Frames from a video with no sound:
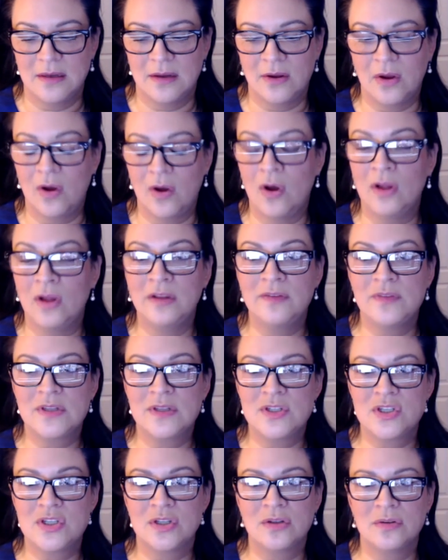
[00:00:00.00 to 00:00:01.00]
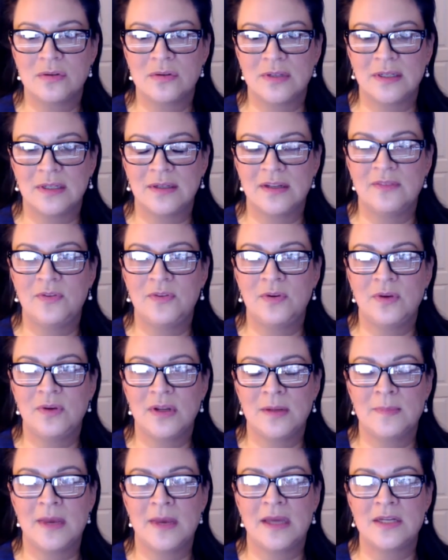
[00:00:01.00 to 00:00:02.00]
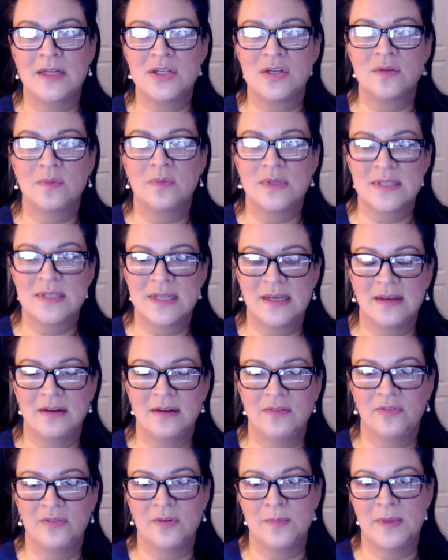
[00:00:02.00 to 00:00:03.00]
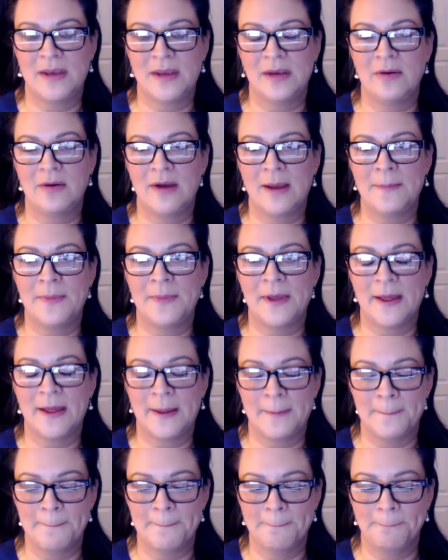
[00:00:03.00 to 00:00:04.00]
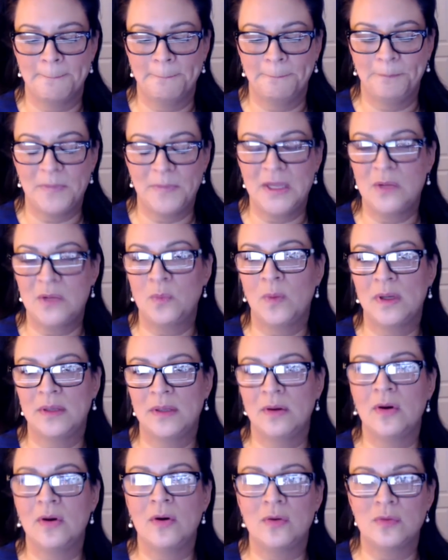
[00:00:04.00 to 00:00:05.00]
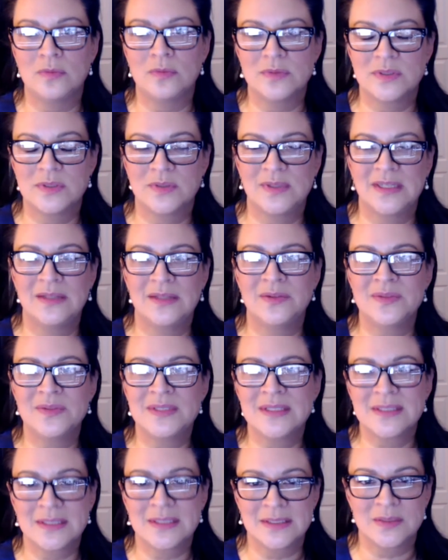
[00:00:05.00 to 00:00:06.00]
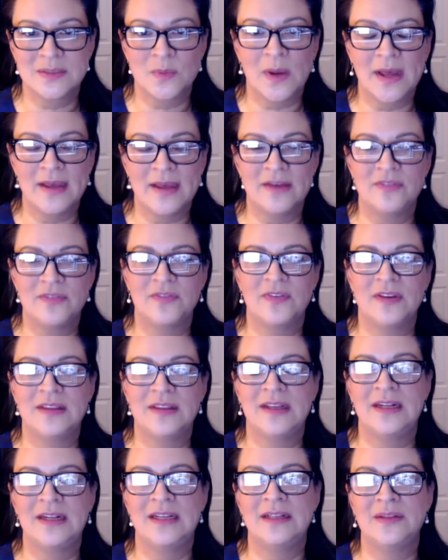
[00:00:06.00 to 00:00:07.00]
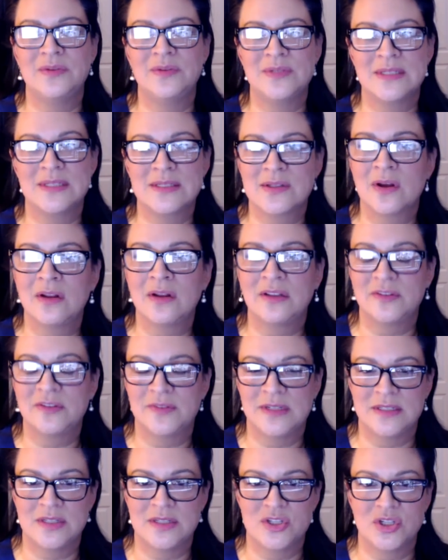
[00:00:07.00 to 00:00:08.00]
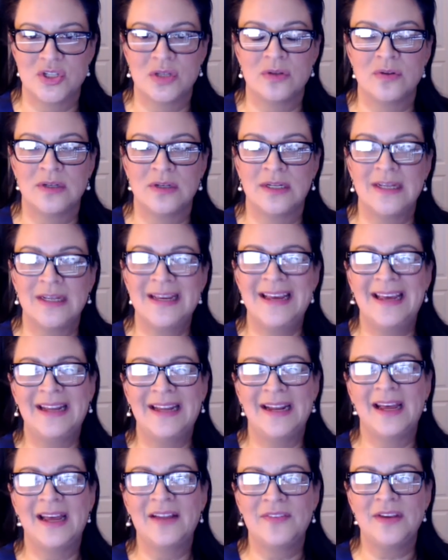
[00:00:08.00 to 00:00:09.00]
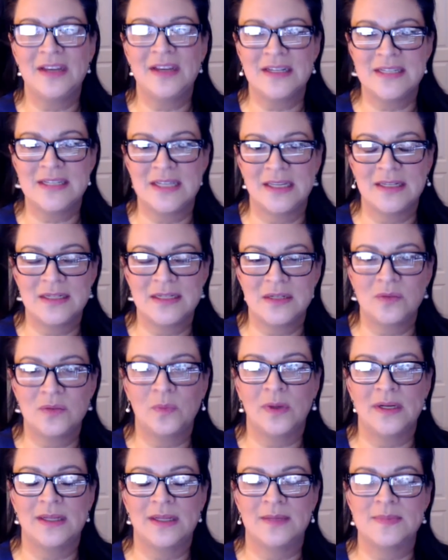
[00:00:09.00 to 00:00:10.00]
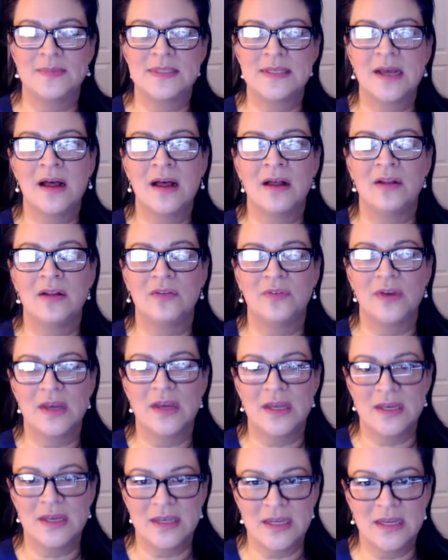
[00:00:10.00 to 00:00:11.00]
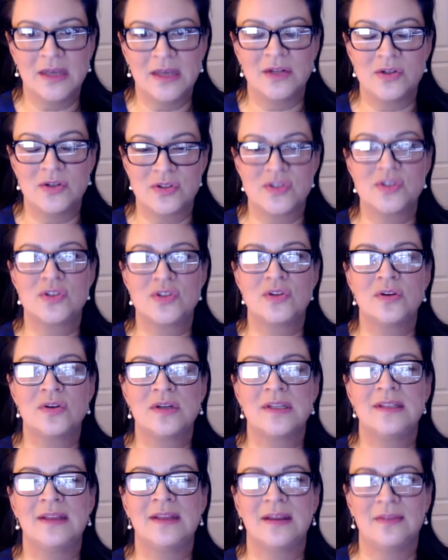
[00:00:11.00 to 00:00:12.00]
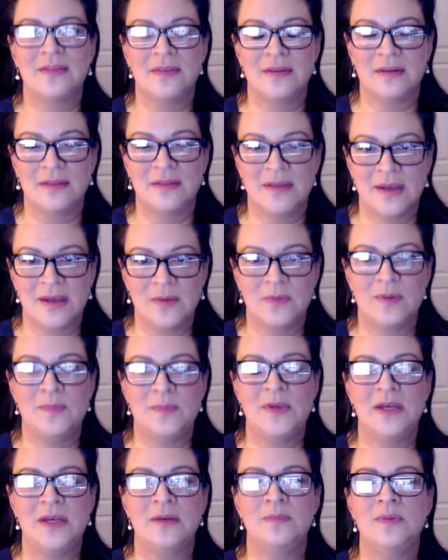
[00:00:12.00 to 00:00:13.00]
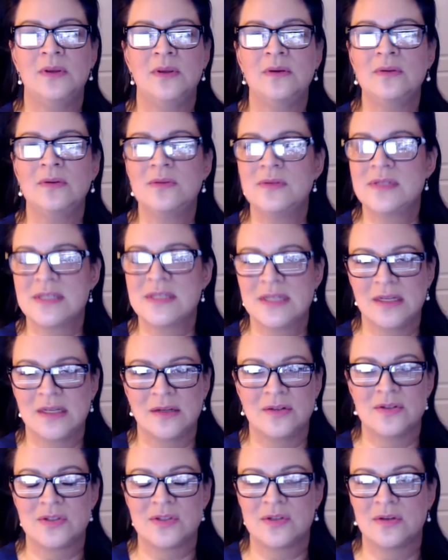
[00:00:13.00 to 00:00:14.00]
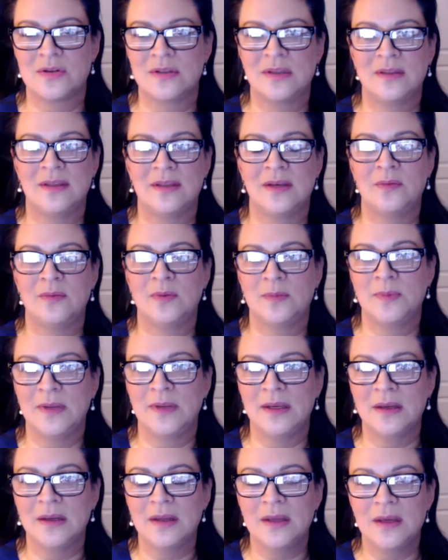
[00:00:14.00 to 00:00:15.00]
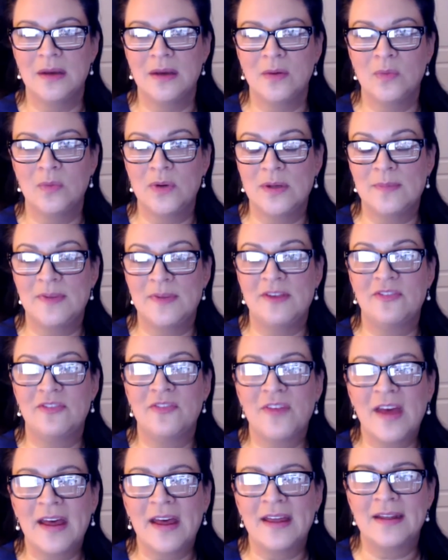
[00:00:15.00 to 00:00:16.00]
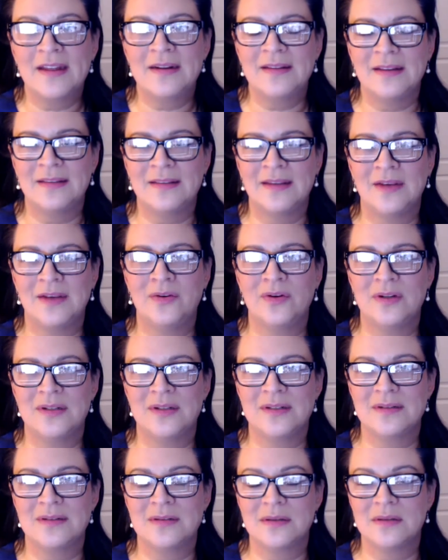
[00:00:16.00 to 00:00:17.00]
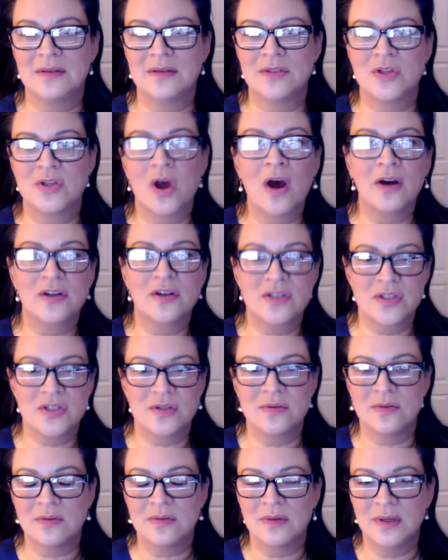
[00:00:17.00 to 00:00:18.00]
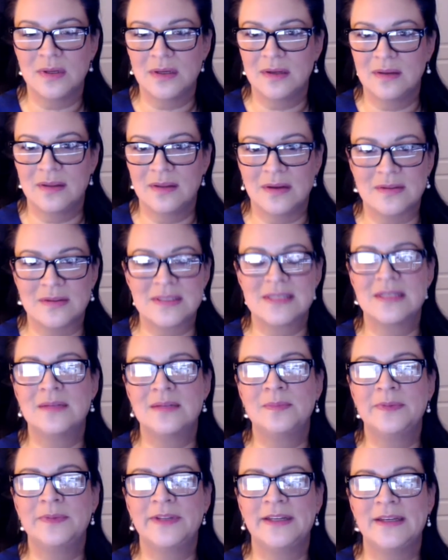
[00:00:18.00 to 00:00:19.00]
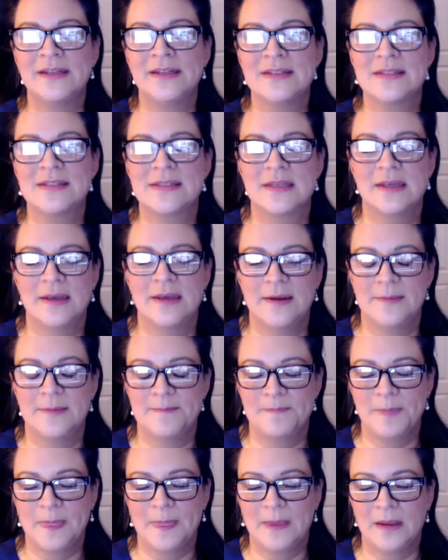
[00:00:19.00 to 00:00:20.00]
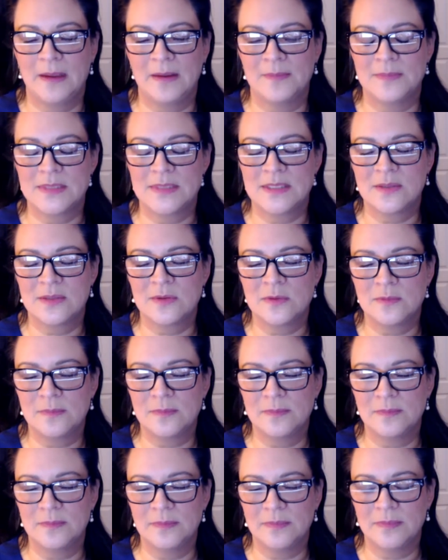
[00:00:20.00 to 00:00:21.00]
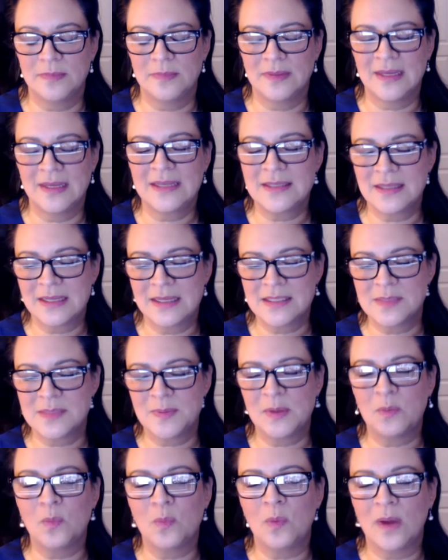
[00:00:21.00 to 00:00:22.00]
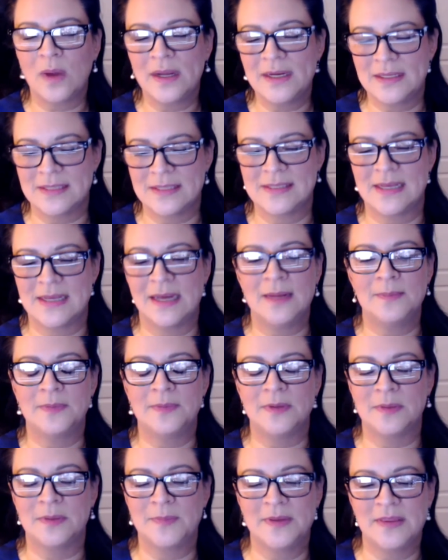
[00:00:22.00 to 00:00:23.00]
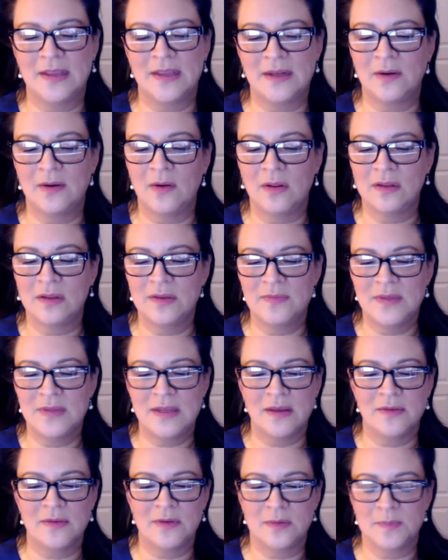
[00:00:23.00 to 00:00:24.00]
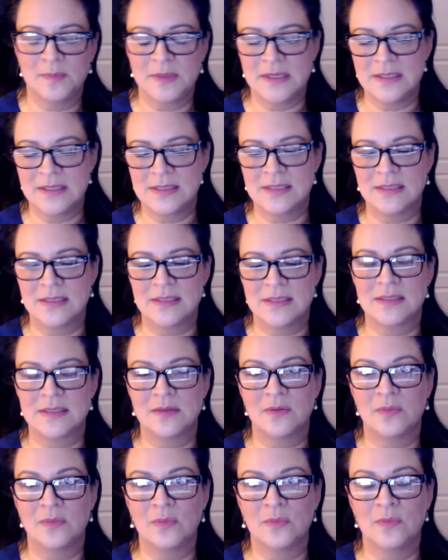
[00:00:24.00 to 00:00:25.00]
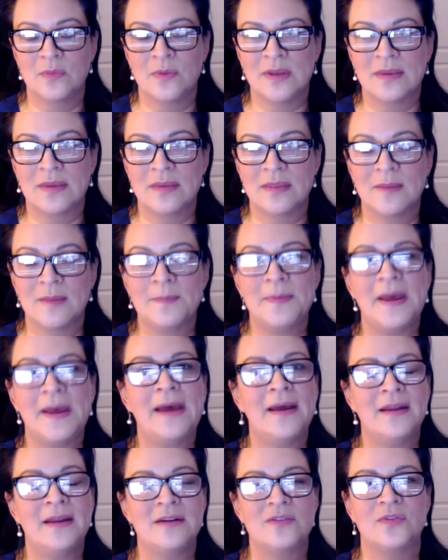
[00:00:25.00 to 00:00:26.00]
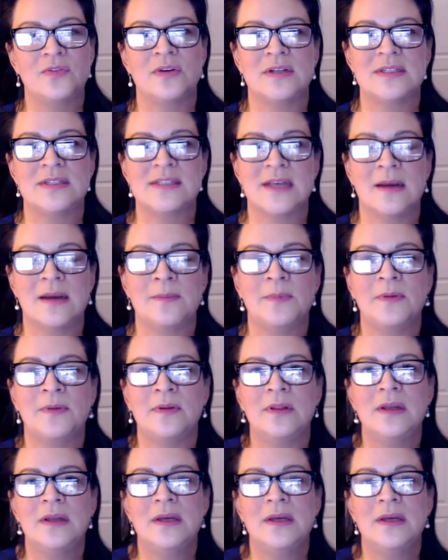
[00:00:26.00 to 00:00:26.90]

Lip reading: all of the children, if you can imagine, were taken from my grandpa in one go. So he loses his wife, and then he loses all of his children. And having attended one himself, he understood that they would be abused. He understood that they would be wouldn't be fed, that they couldn't talk to their siblings. So that's but one example, but then all of the other pieces with the band, for example,